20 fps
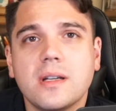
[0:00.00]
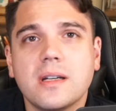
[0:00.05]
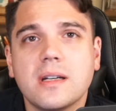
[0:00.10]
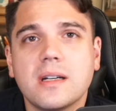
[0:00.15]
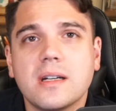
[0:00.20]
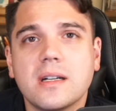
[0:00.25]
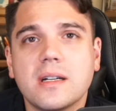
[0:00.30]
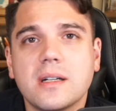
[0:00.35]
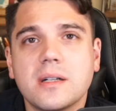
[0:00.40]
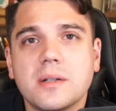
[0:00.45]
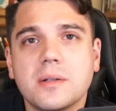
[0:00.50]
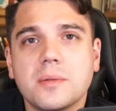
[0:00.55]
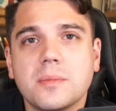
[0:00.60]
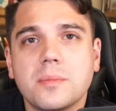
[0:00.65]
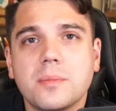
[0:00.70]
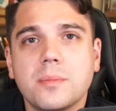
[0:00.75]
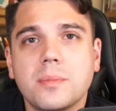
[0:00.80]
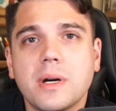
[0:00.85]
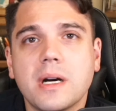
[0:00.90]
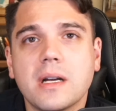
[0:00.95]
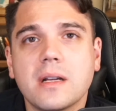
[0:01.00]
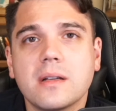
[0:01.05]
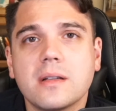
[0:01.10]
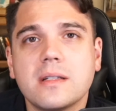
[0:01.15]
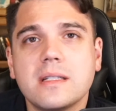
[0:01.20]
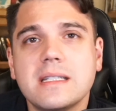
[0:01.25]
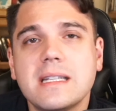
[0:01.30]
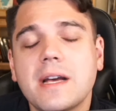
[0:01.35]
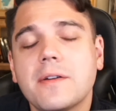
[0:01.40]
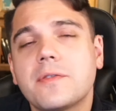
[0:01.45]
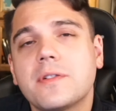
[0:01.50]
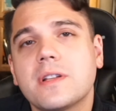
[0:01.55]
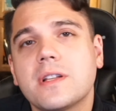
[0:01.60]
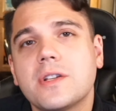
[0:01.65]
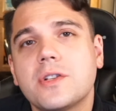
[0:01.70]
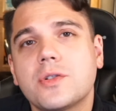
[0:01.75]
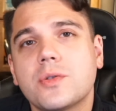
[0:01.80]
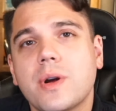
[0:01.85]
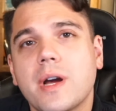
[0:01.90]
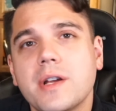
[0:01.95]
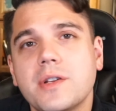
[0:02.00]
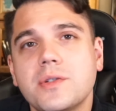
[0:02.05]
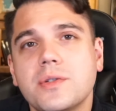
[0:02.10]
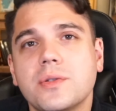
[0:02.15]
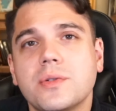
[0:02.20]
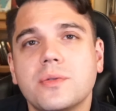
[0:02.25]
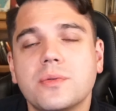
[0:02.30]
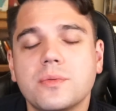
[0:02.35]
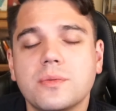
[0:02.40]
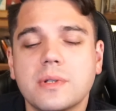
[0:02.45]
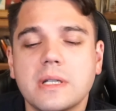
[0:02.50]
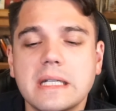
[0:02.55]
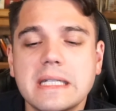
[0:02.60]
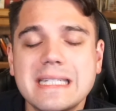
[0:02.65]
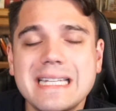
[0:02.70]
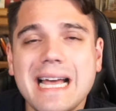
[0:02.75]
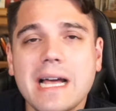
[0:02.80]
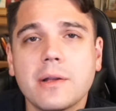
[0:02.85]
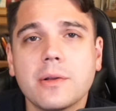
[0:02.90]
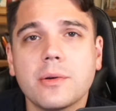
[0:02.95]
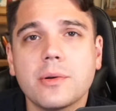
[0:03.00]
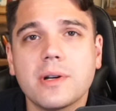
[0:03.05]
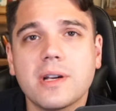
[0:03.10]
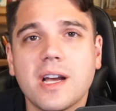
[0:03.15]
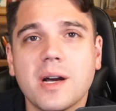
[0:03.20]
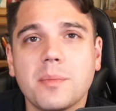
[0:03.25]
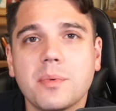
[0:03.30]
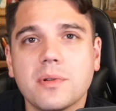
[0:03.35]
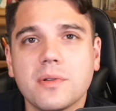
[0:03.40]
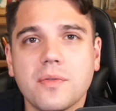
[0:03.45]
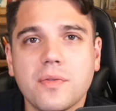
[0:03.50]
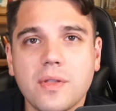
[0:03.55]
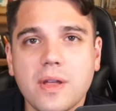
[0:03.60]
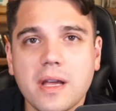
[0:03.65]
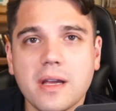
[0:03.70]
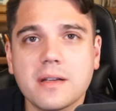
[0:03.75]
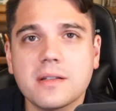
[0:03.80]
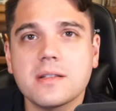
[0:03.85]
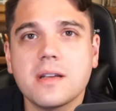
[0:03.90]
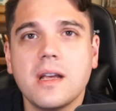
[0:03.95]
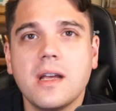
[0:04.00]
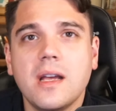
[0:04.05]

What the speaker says: but definitely try to download a couple of things.